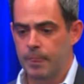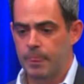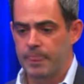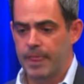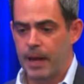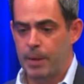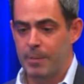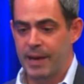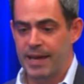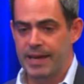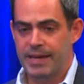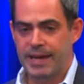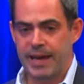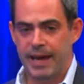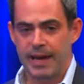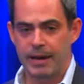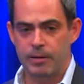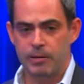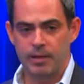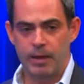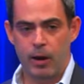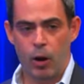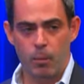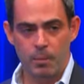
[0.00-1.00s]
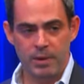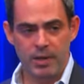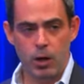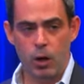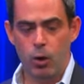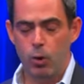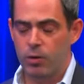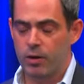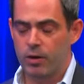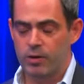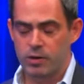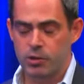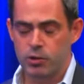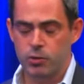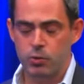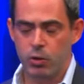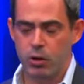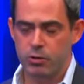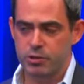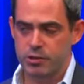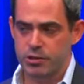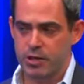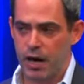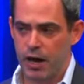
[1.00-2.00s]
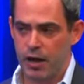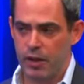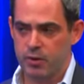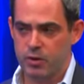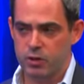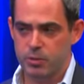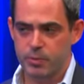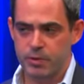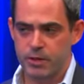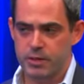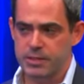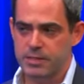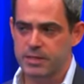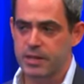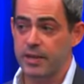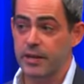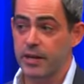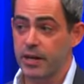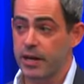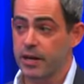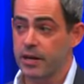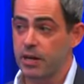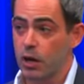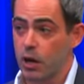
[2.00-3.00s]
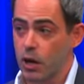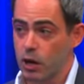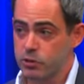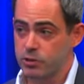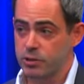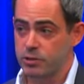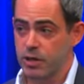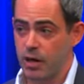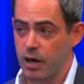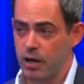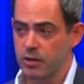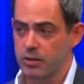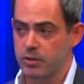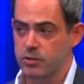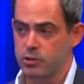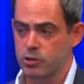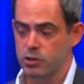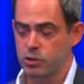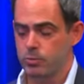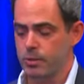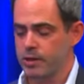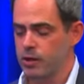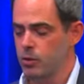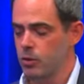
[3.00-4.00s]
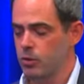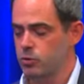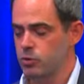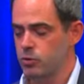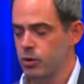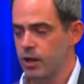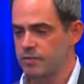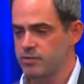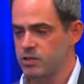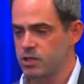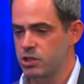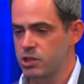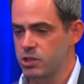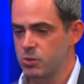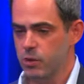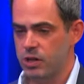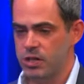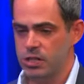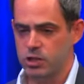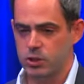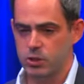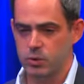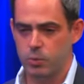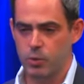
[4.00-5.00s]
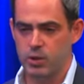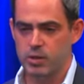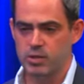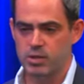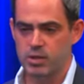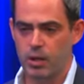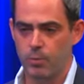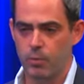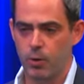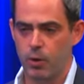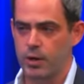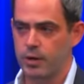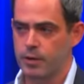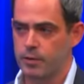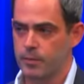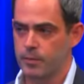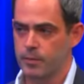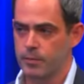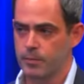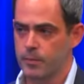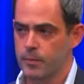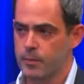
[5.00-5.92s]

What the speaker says: they may be owed $200, but instead they're getting $100. You may also have situations where someone...